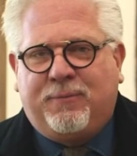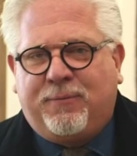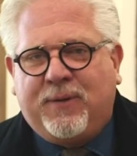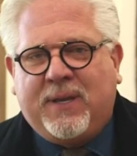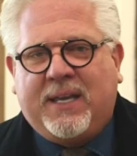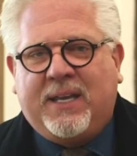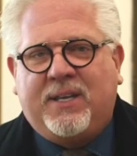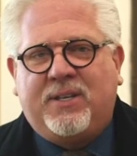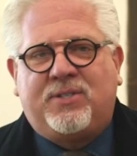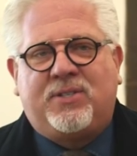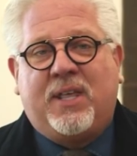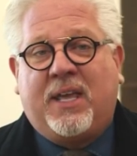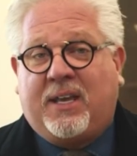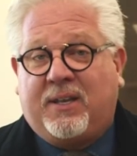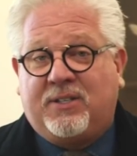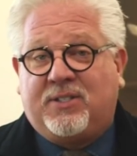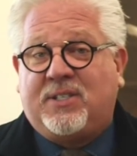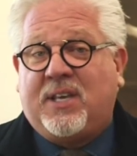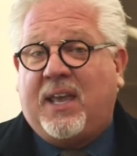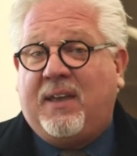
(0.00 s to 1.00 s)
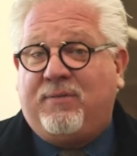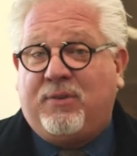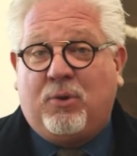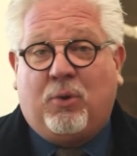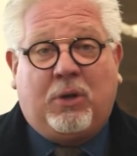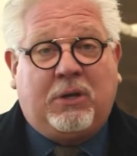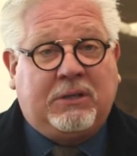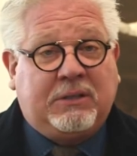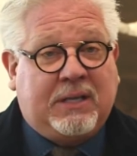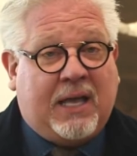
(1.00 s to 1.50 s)
fees. They could save
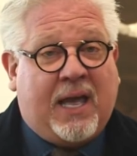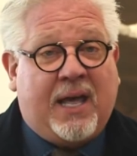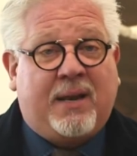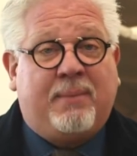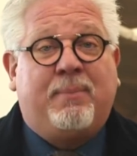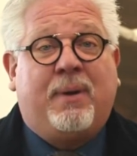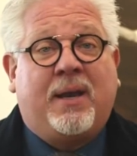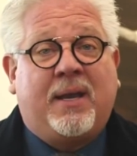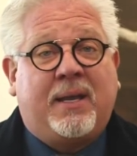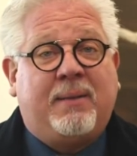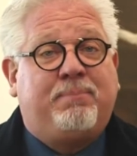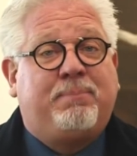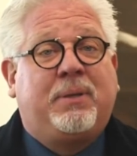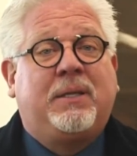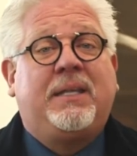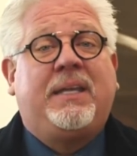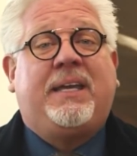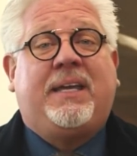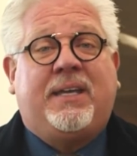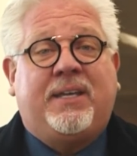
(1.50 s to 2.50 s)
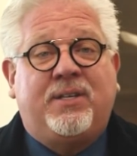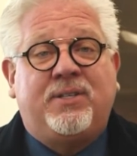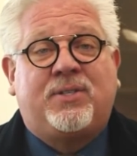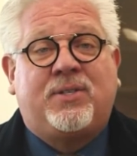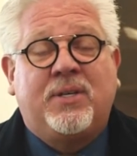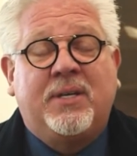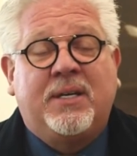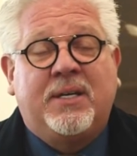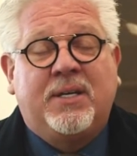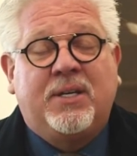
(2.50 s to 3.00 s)
you a lot of money.
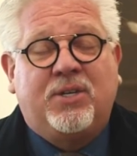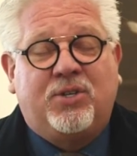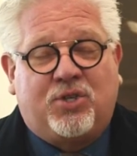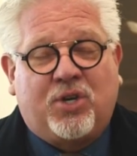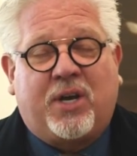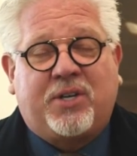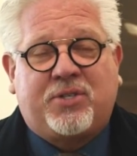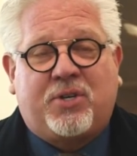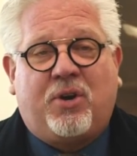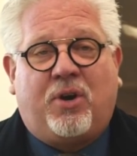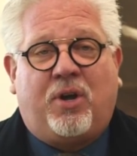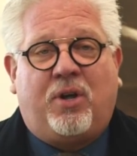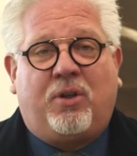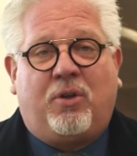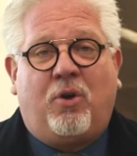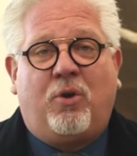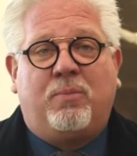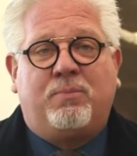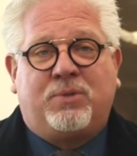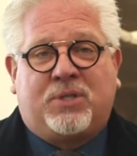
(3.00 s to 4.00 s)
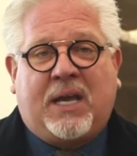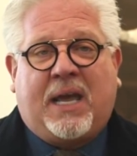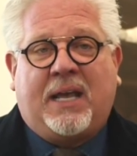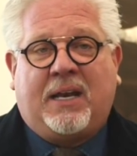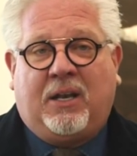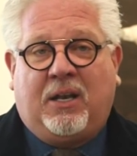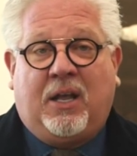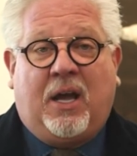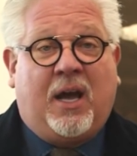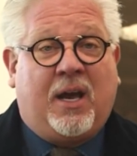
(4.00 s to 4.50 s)
Please just call Home
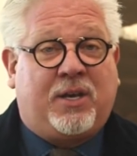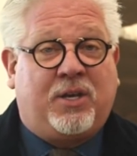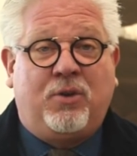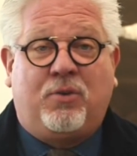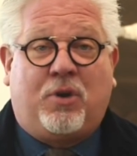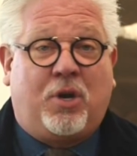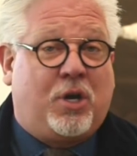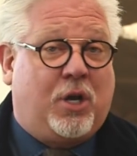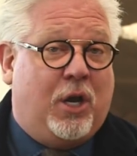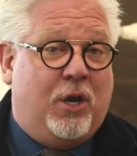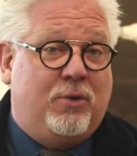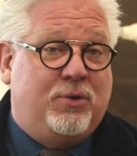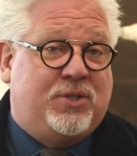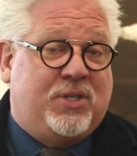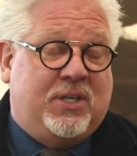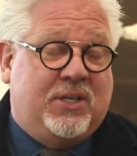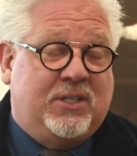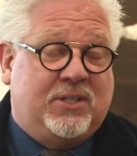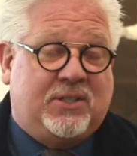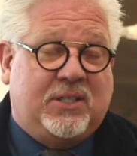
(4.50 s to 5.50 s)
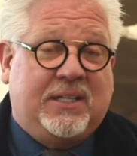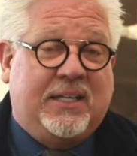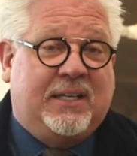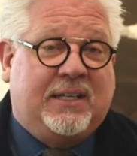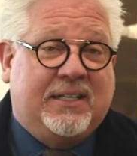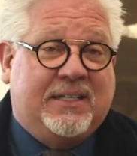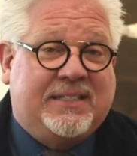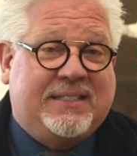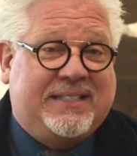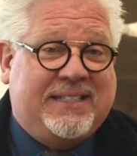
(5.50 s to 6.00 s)
Title Lock. You could close in as
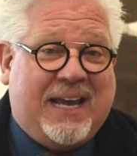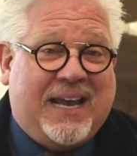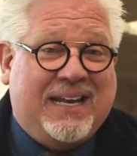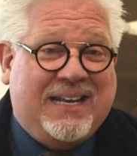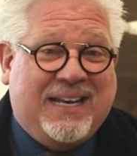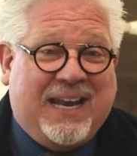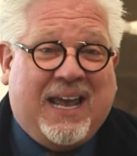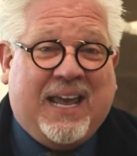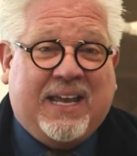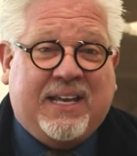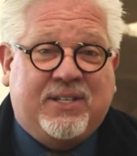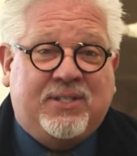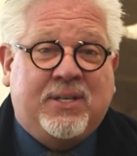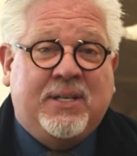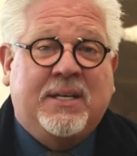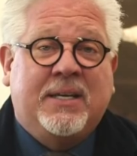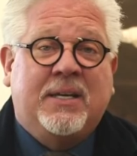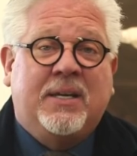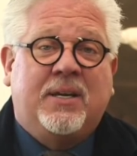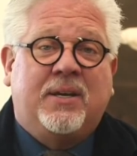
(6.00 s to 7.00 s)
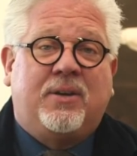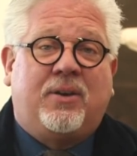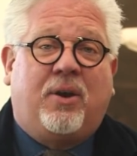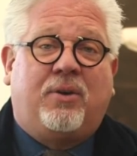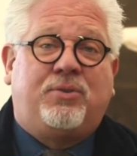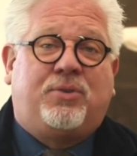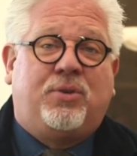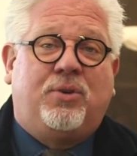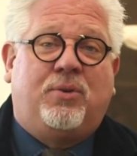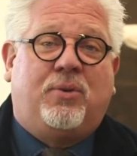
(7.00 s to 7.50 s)
little as 10 days
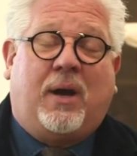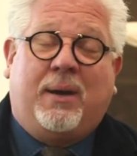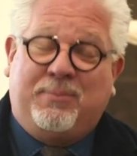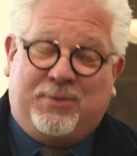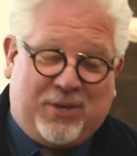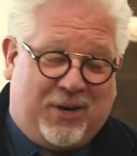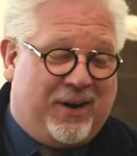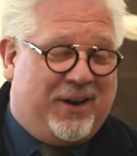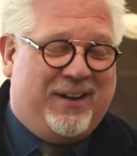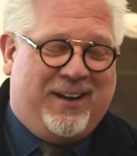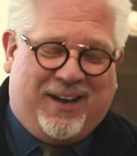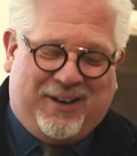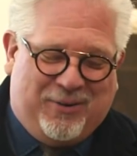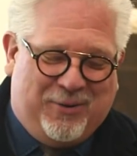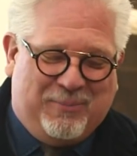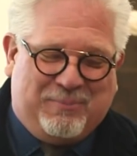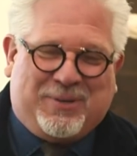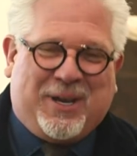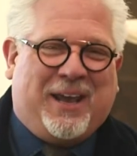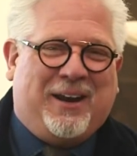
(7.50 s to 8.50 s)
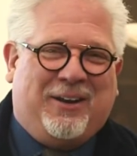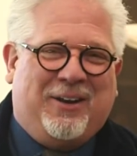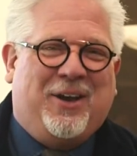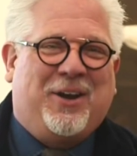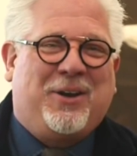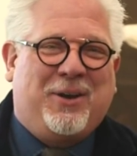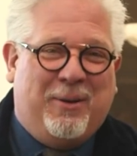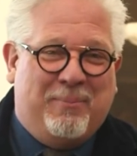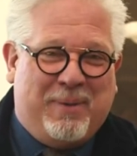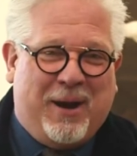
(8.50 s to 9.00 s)
Go to, I'm sorry, not Home Title
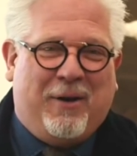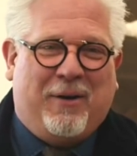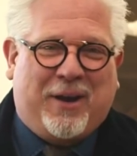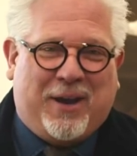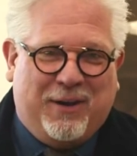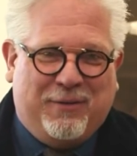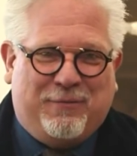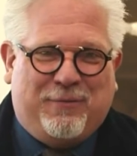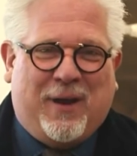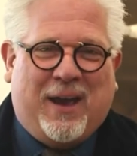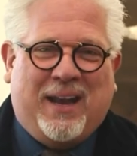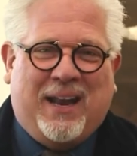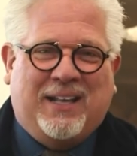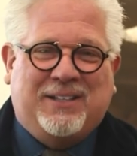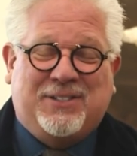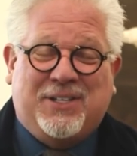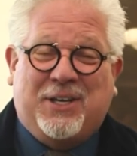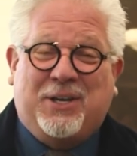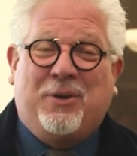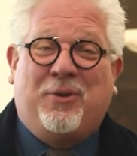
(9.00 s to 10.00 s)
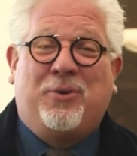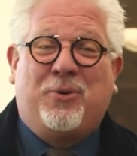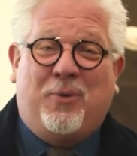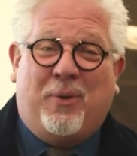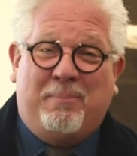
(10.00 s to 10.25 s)
Lock, uh, American Financing. Go to